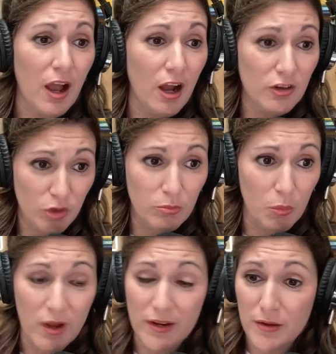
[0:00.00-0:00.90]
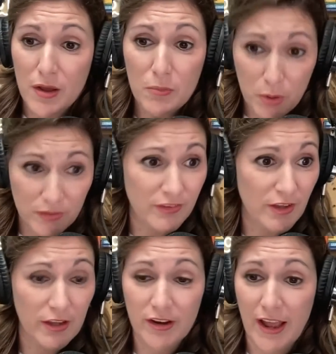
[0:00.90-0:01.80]
October 1, put this
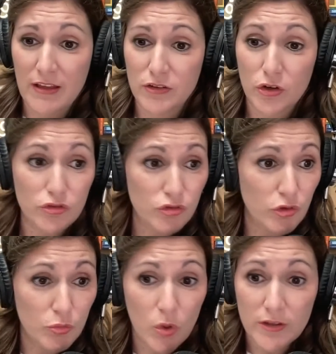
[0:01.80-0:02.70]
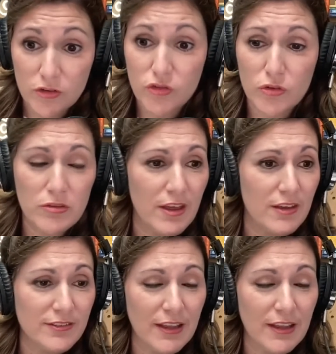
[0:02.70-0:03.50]
on your calendar. June 1, do this.